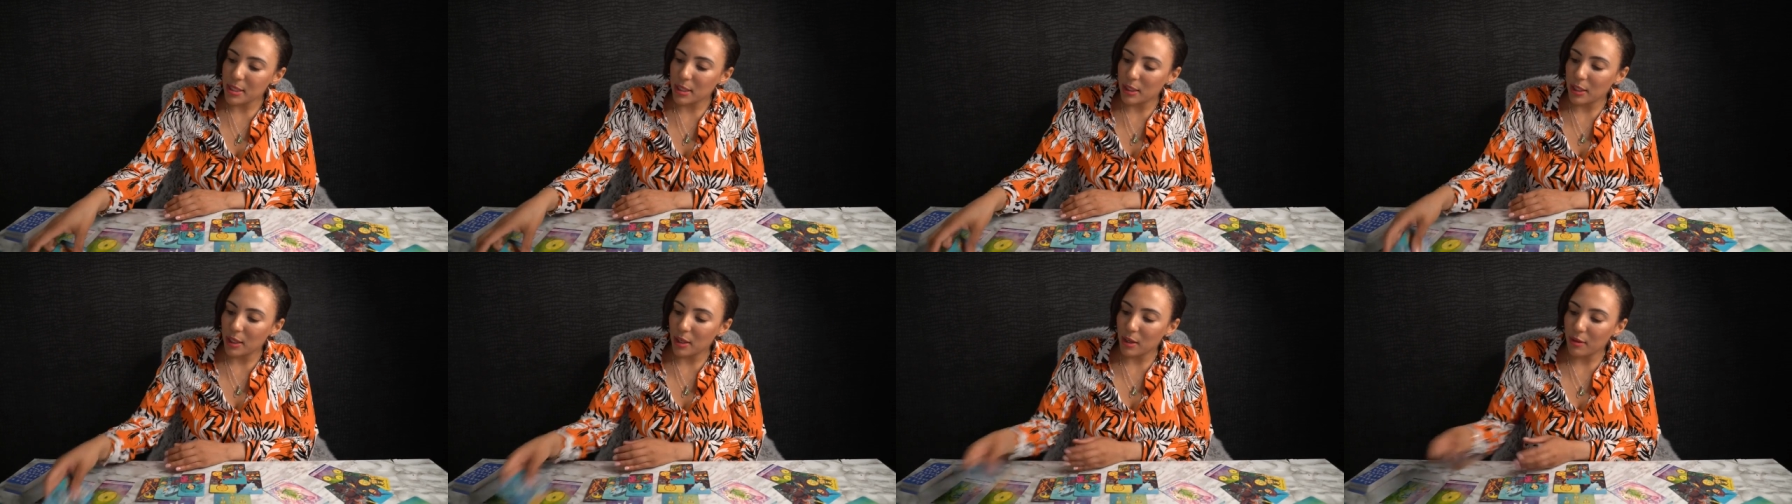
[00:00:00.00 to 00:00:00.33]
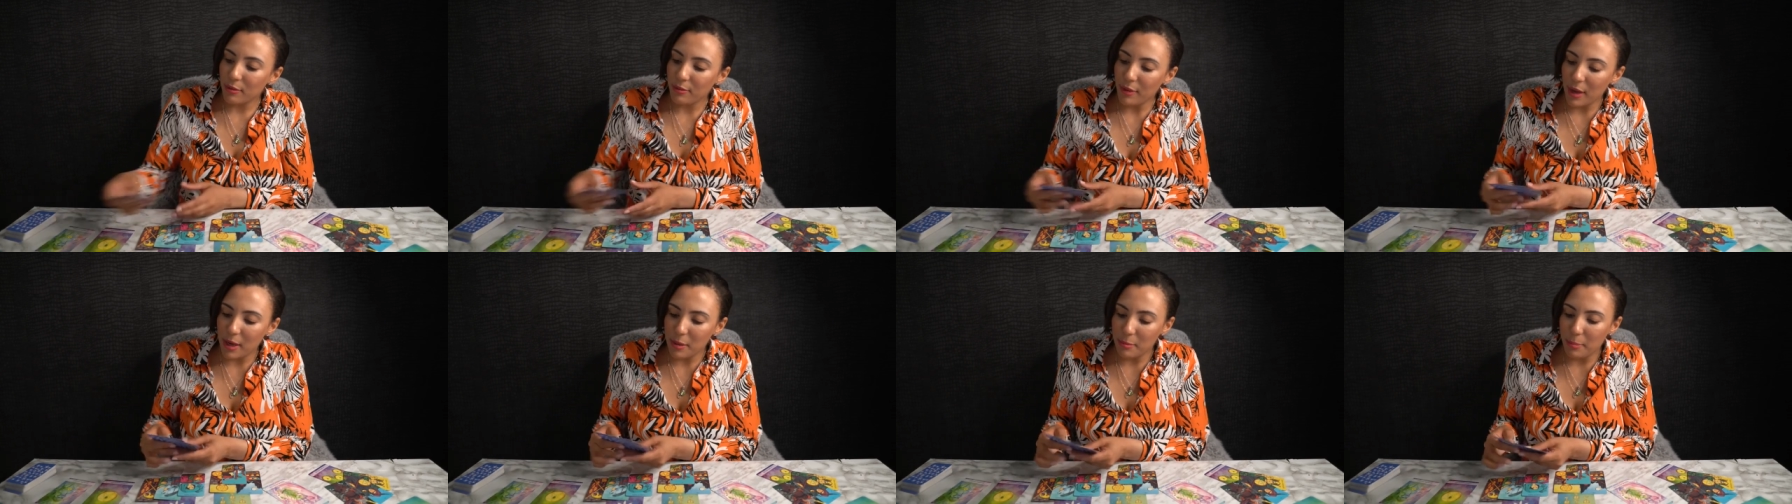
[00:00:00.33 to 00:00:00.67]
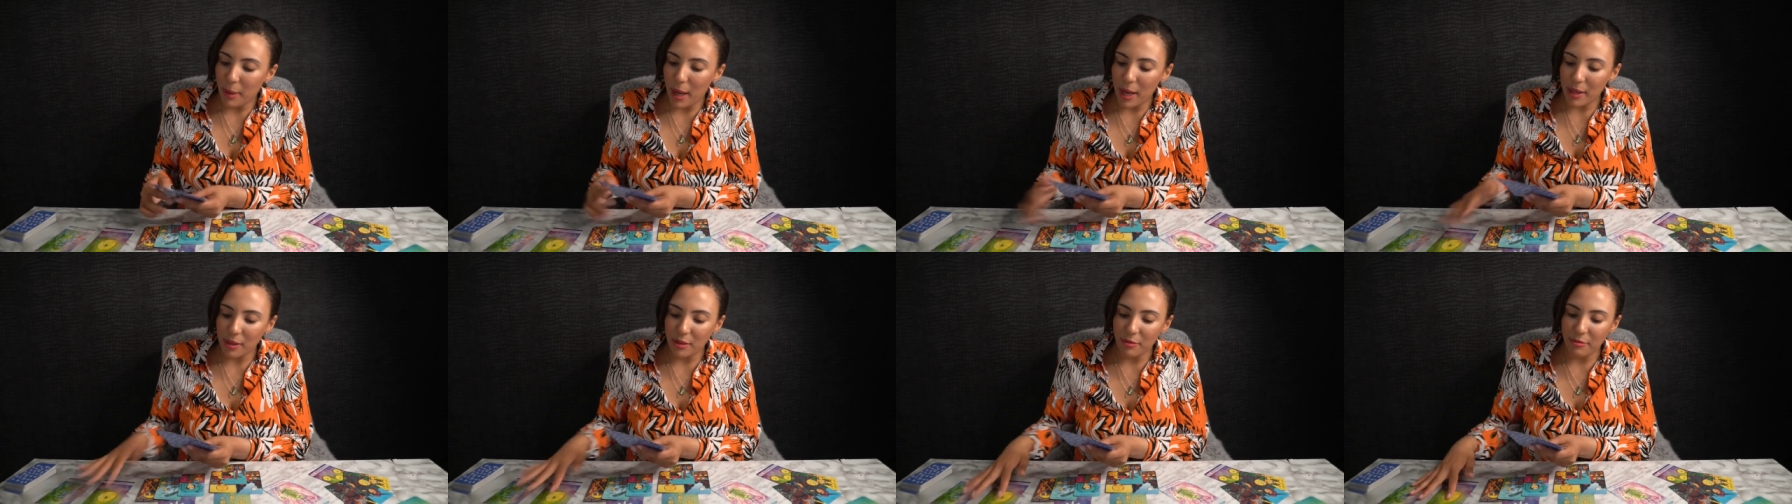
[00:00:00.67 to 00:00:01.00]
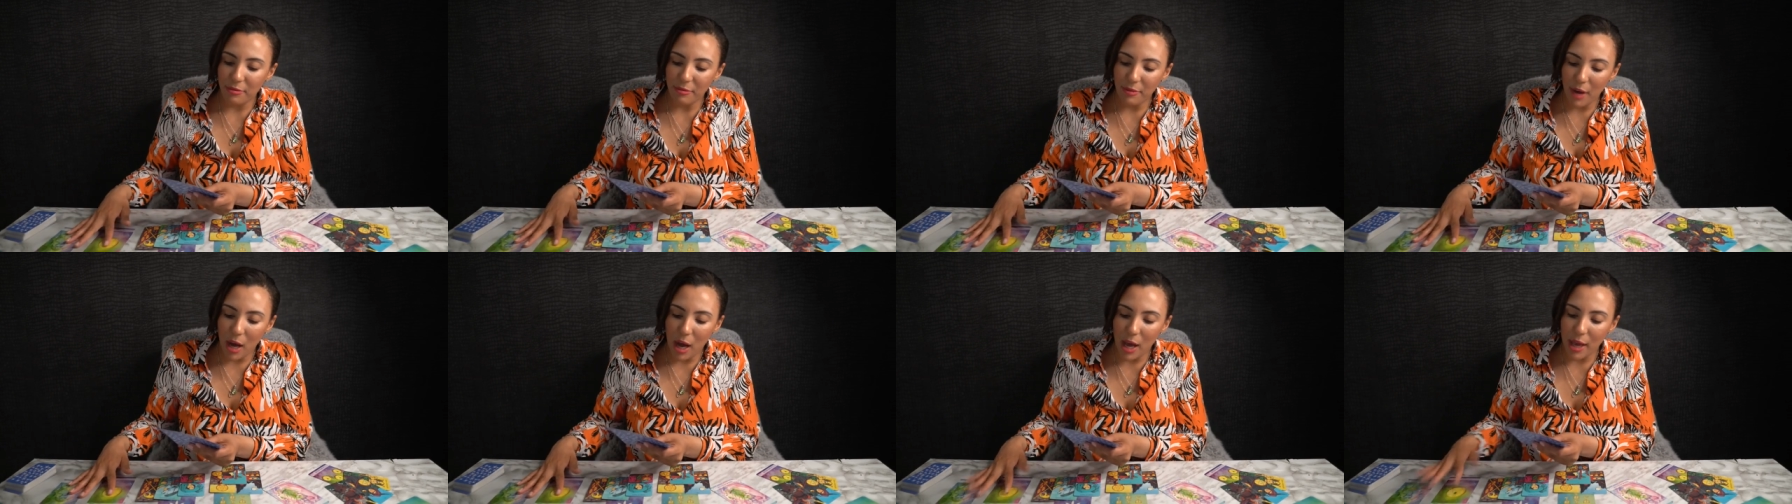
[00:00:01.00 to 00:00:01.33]
clarified by the
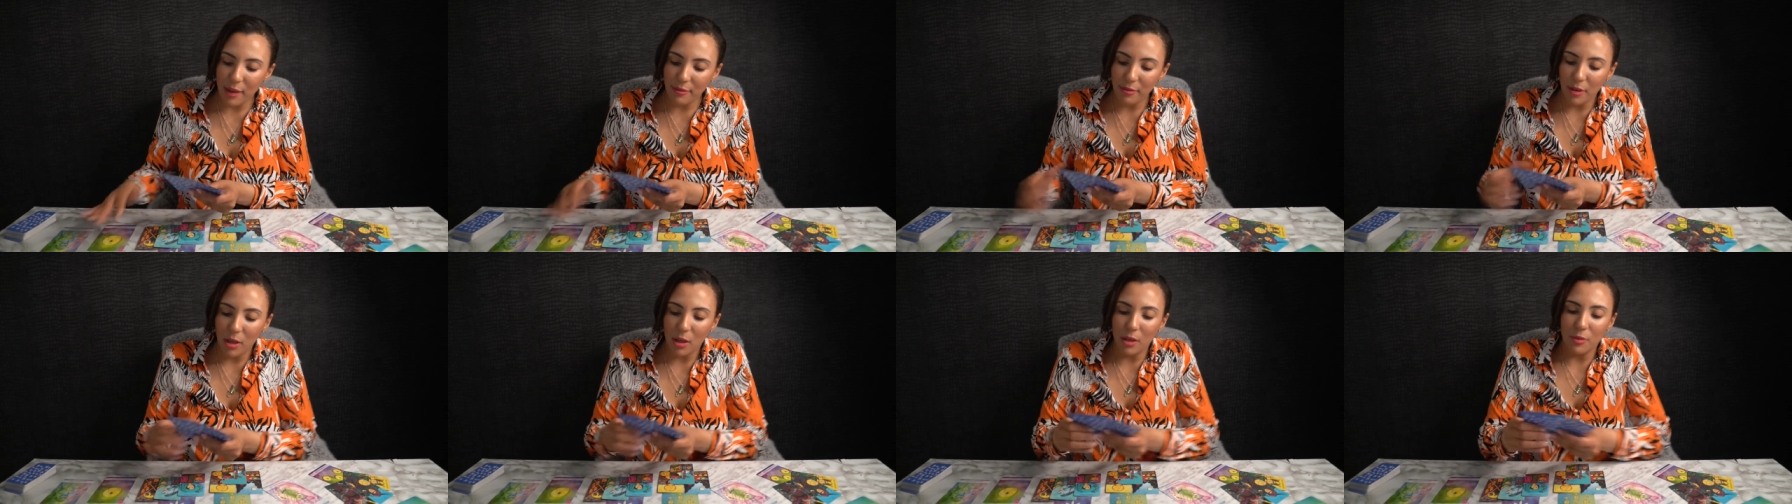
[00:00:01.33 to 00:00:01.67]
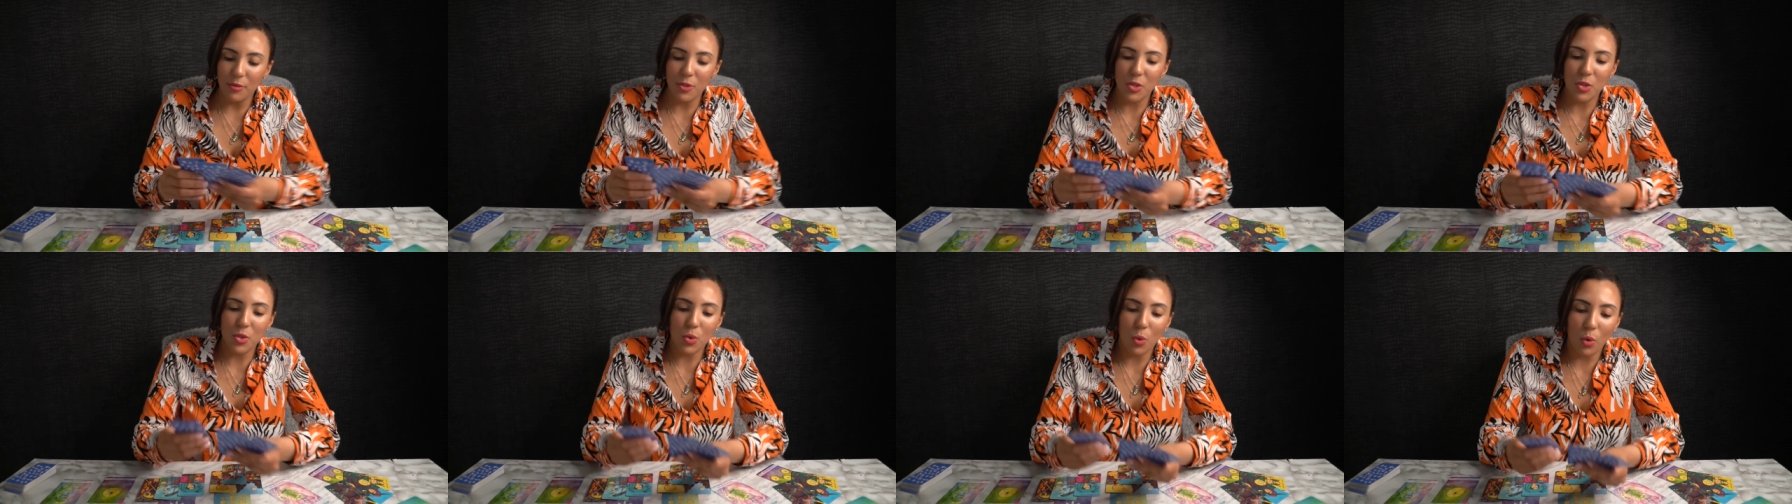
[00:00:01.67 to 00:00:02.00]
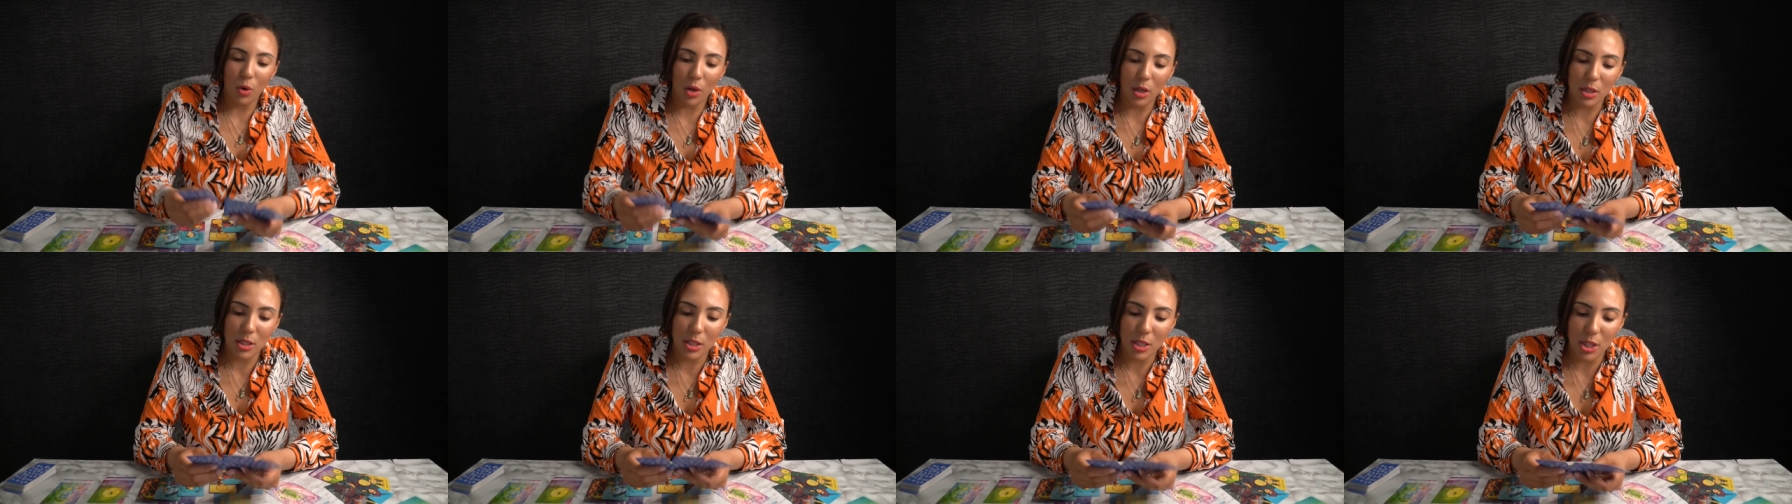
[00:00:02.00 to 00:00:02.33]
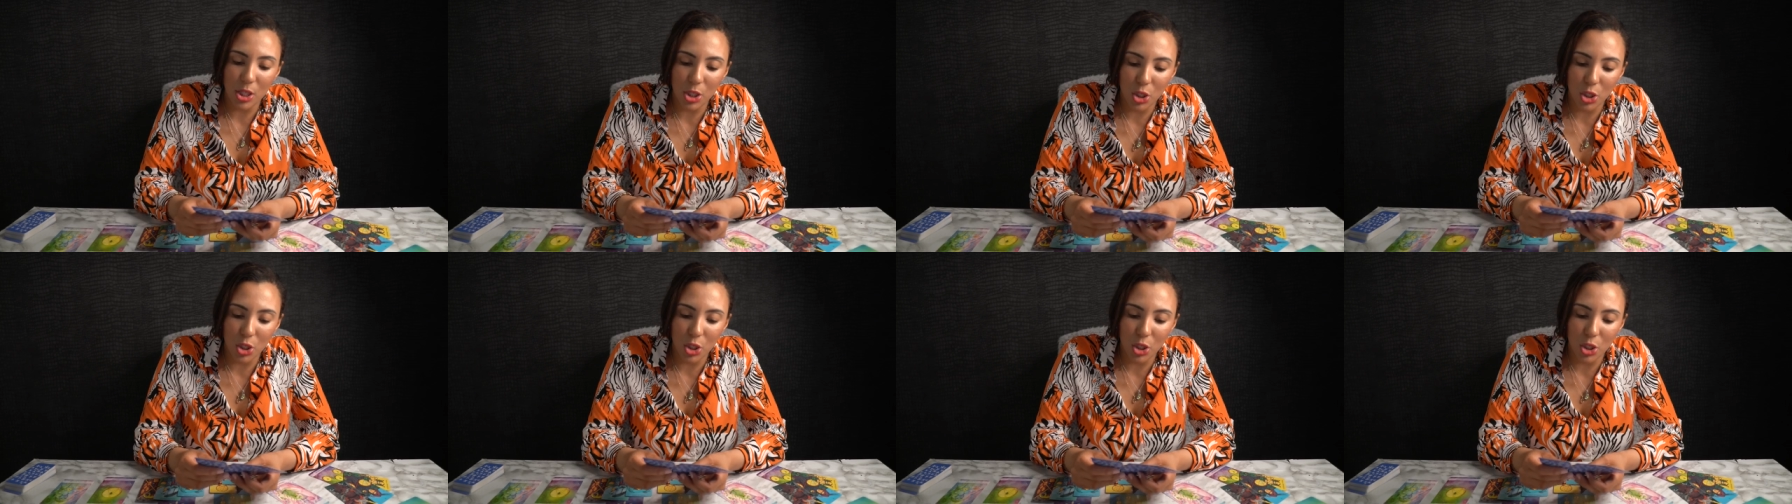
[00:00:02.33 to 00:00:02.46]
Five of Swords,